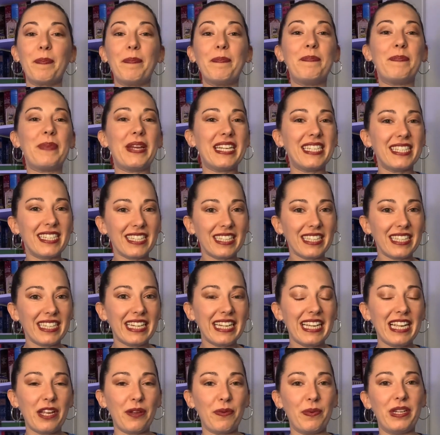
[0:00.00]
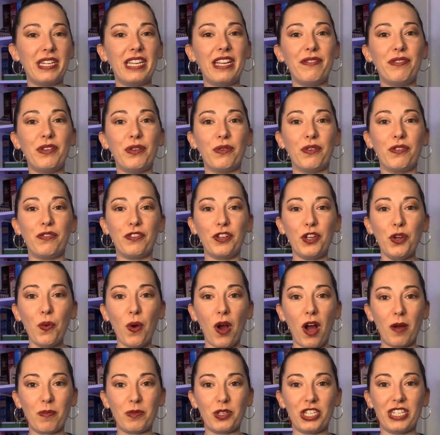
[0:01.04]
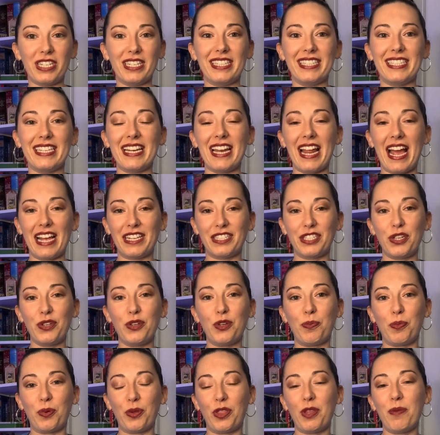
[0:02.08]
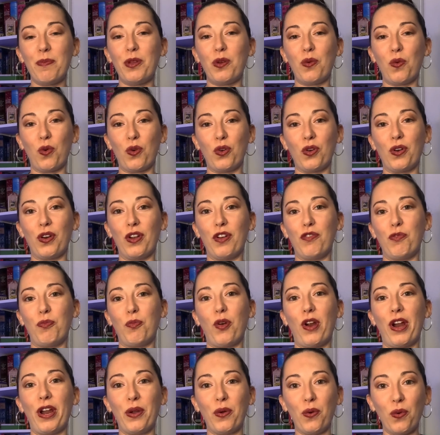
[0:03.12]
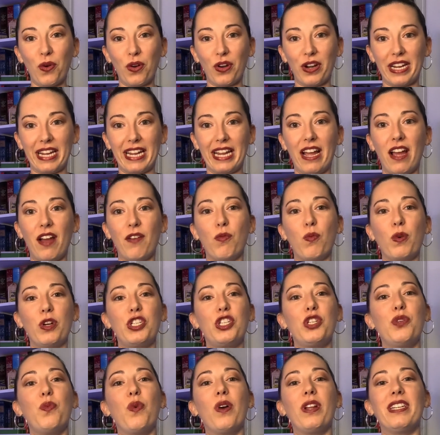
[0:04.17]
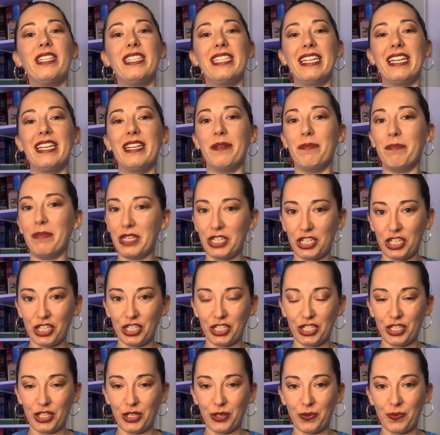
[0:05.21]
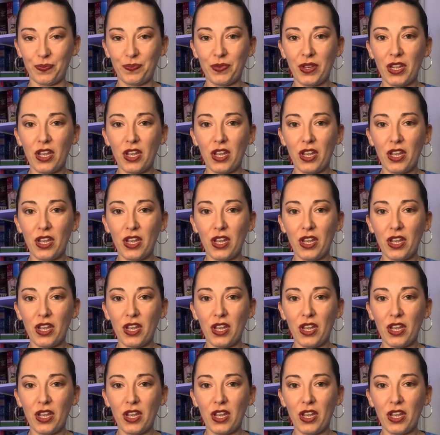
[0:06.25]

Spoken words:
Basically, it would give you a few options and ask you to put them in order of priority of what you wanted to get admission to.